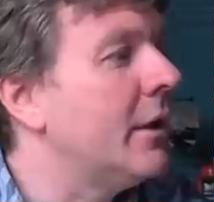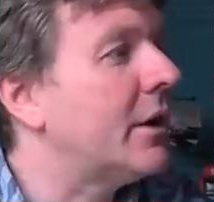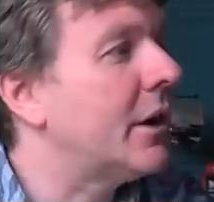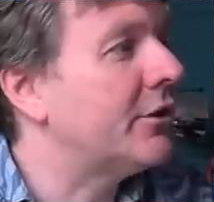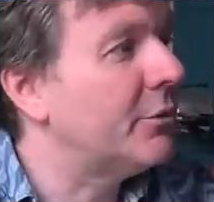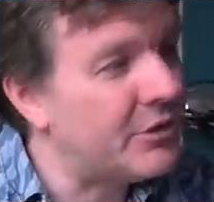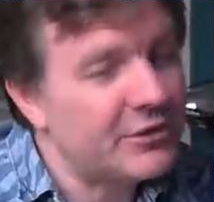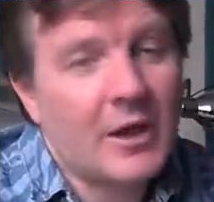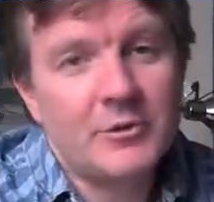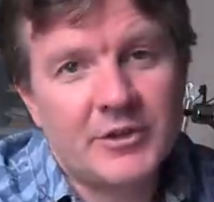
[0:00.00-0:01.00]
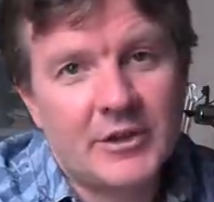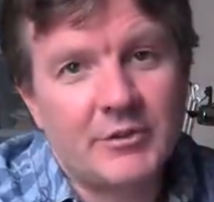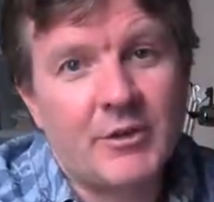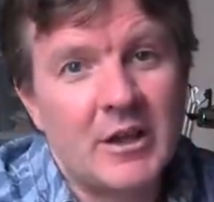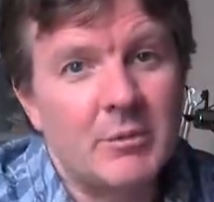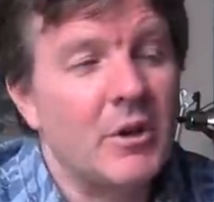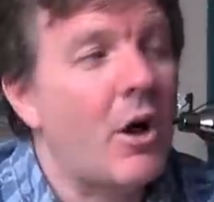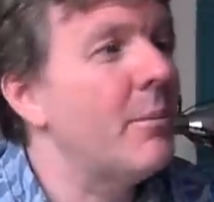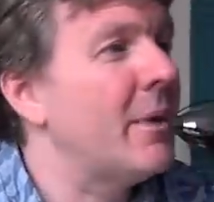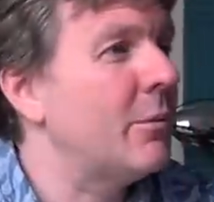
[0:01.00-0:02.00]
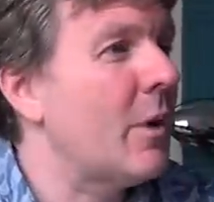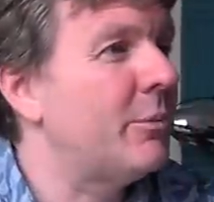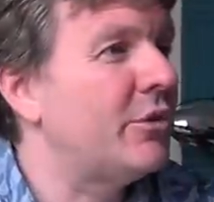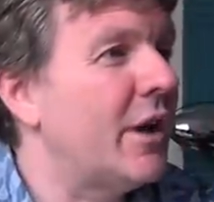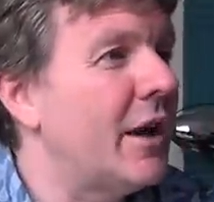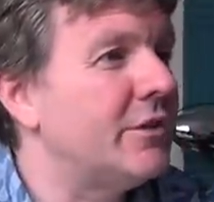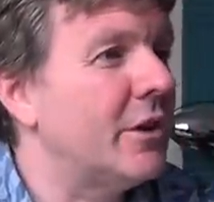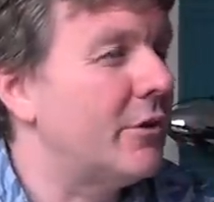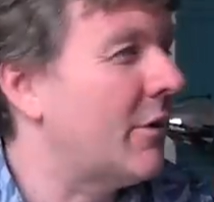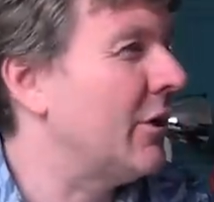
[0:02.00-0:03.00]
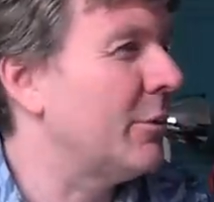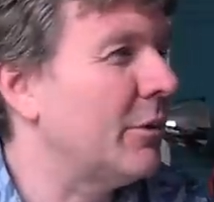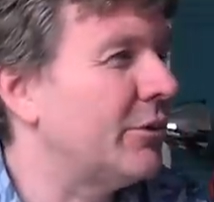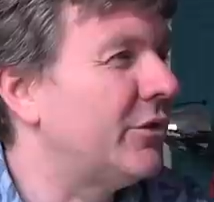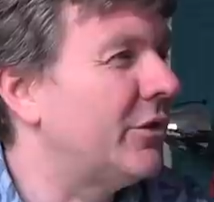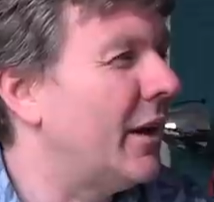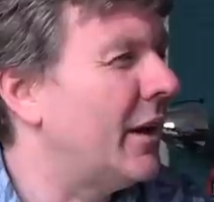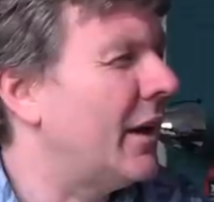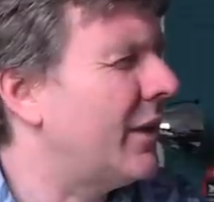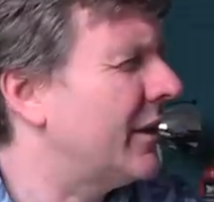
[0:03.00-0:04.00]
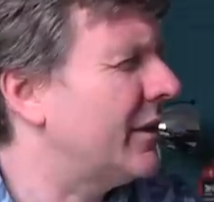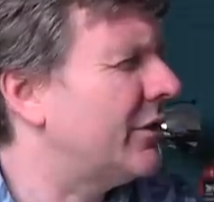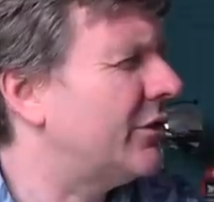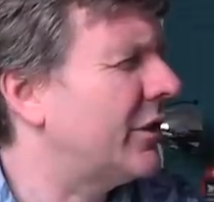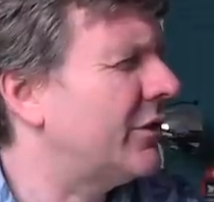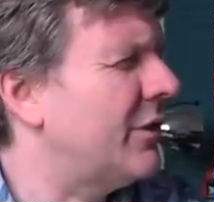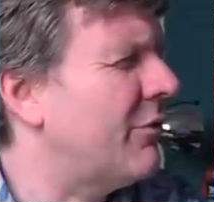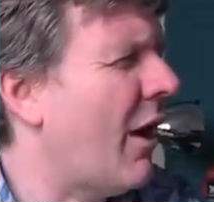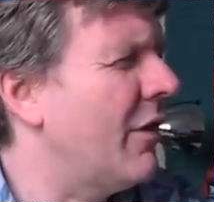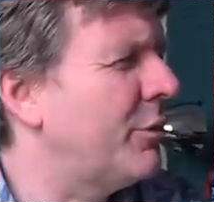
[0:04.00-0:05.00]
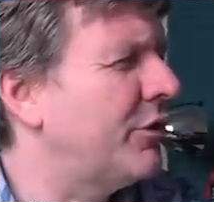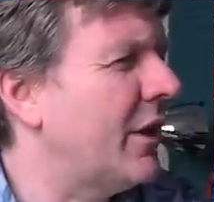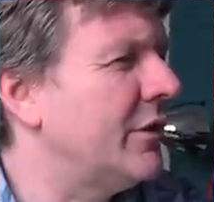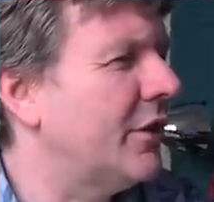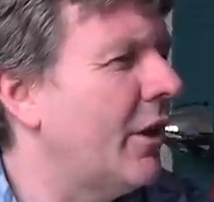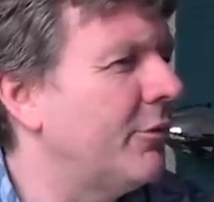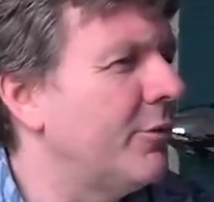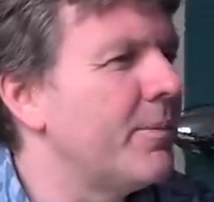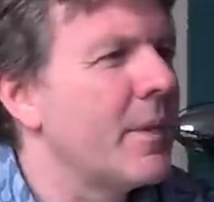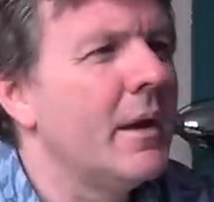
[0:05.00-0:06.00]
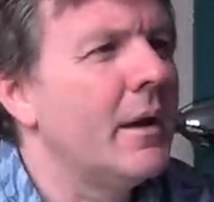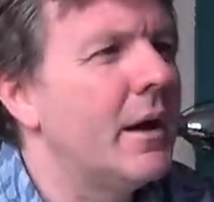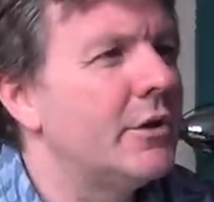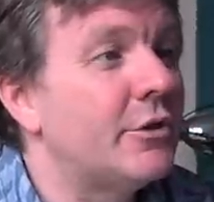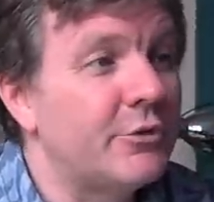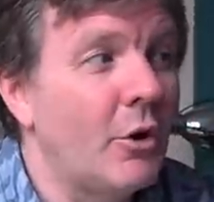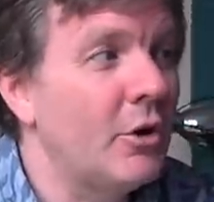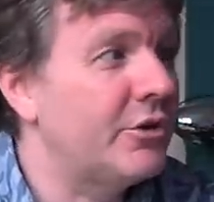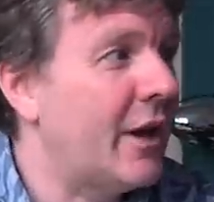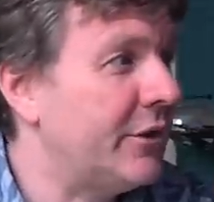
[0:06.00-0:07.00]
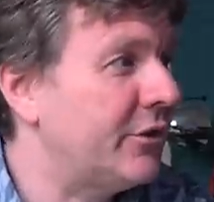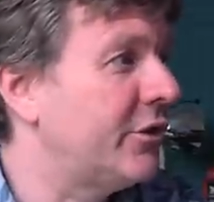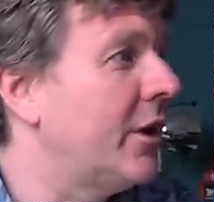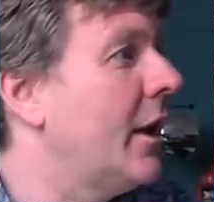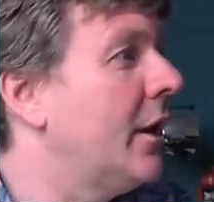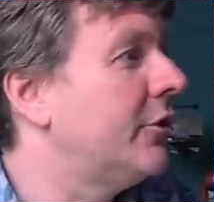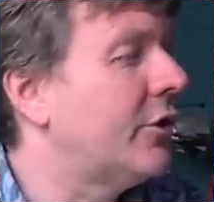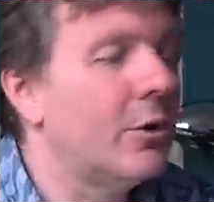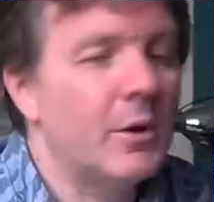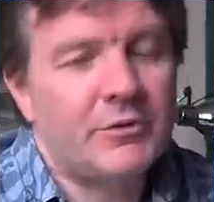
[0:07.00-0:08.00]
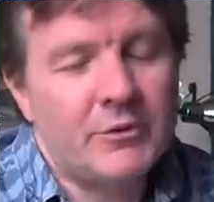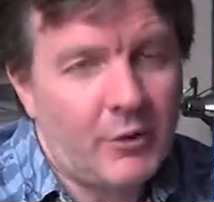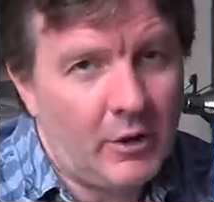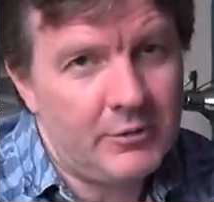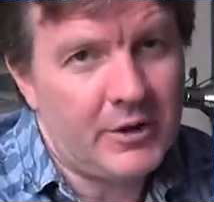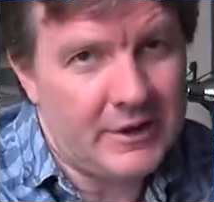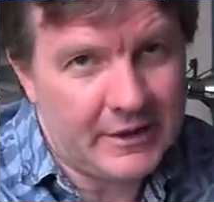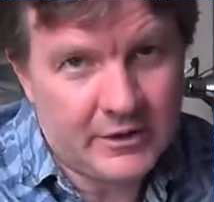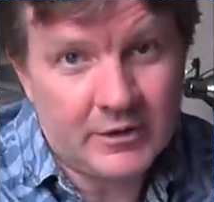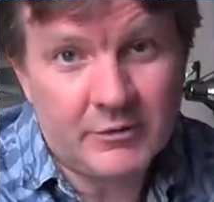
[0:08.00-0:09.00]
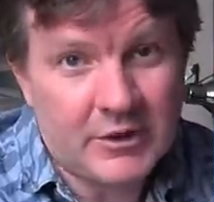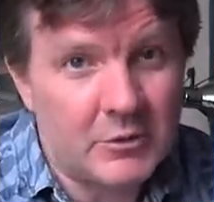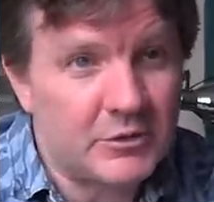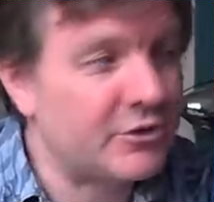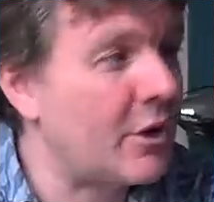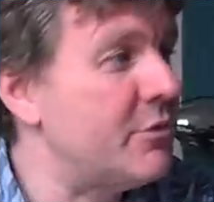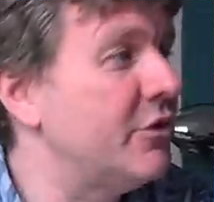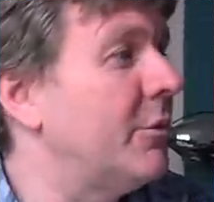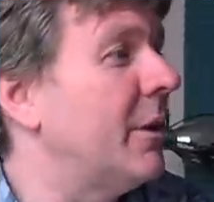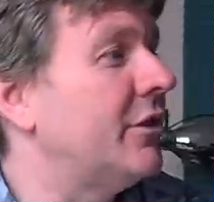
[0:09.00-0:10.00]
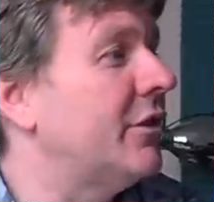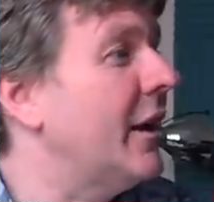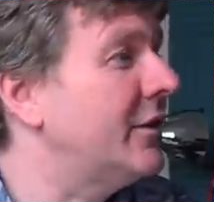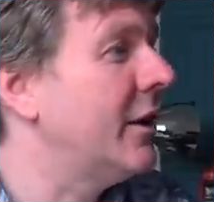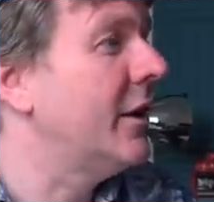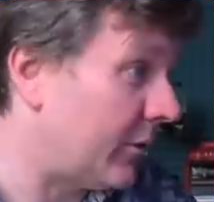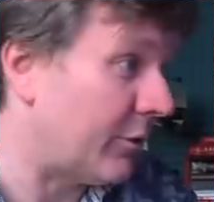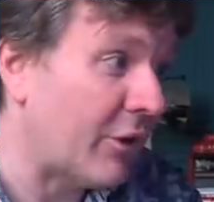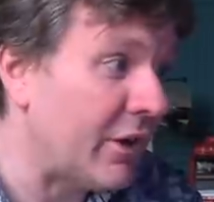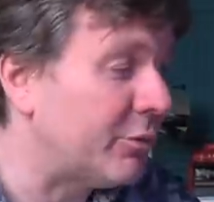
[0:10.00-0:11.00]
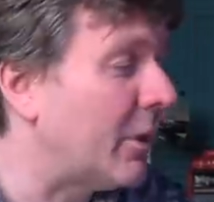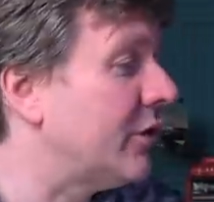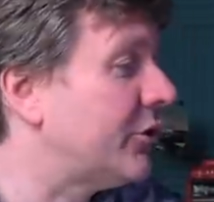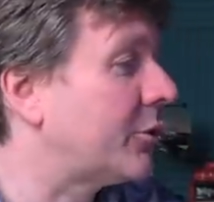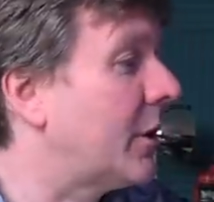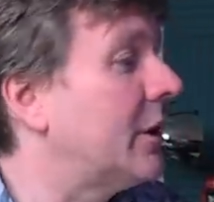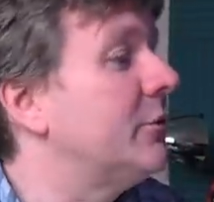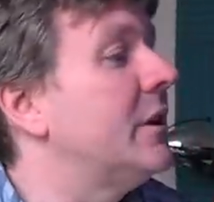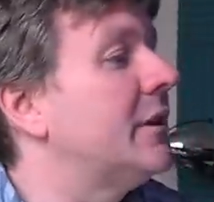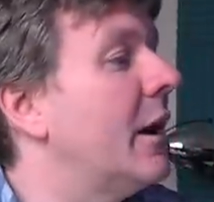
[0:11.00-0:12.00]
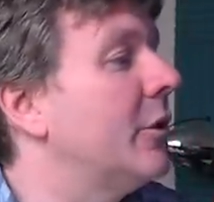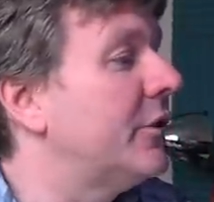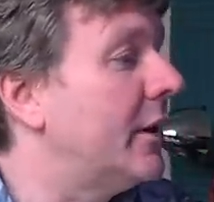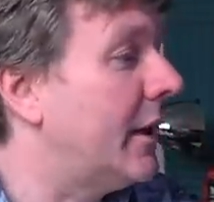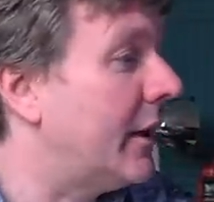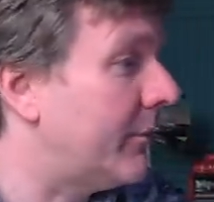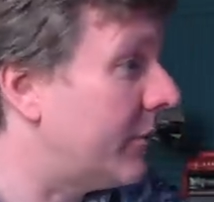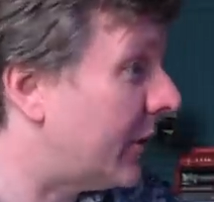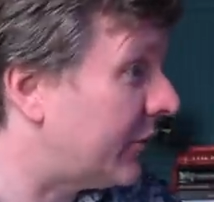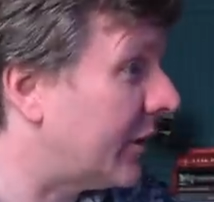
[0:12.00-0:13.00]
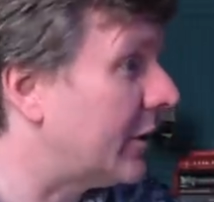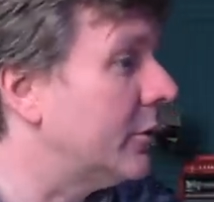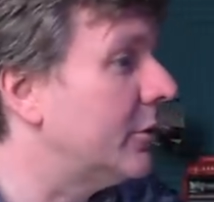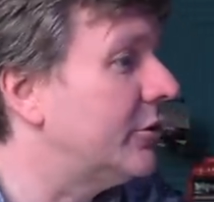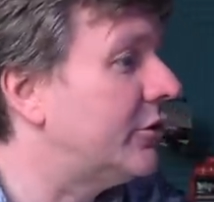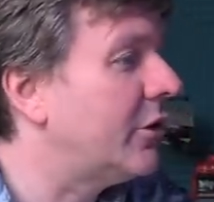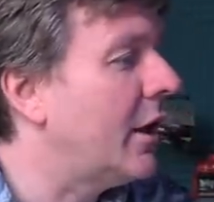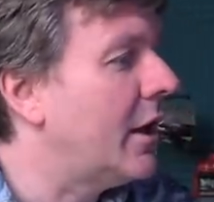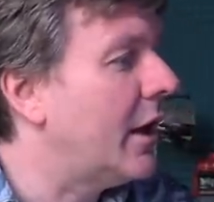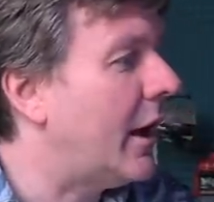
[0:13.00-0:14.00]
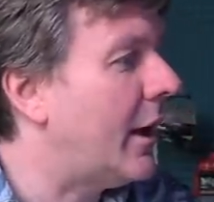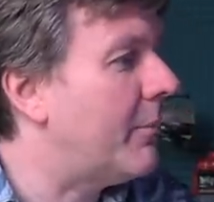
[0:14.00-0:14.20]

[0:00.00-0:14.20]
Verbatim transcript: There are some discount sets available on my website around about uh, I think they're sixty-five percent off. Uh, there's four sets, so if you follow the link in the video description to my site, the first one I'll just quickly read out. Uh, this includes uh,